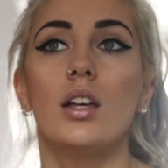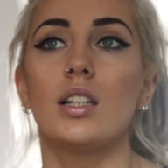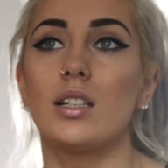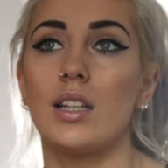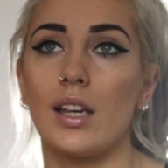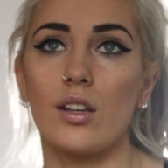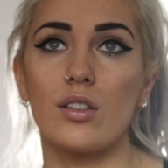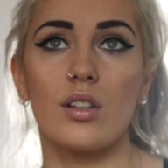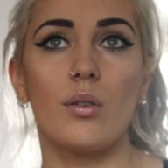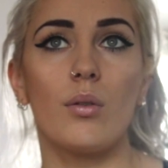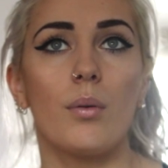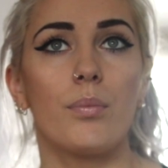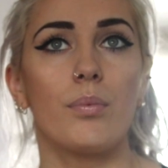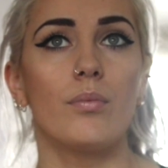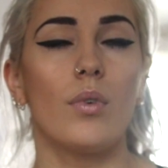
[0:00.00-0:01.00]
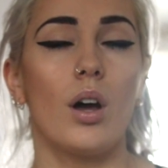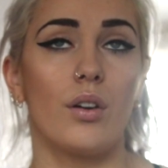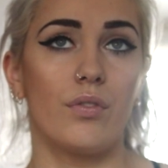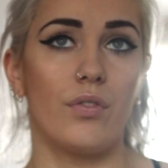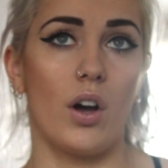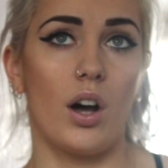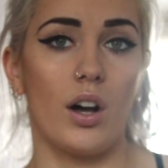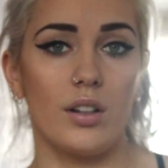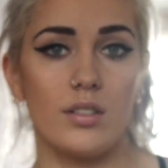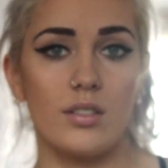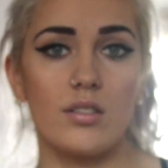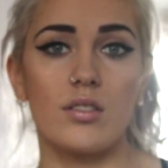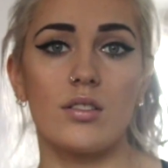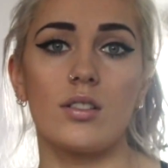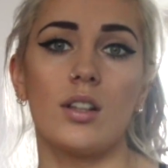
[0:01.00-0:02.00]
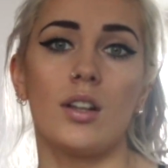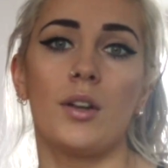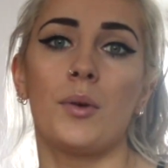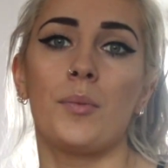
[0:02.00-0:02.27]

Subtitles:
Singers who are advanced,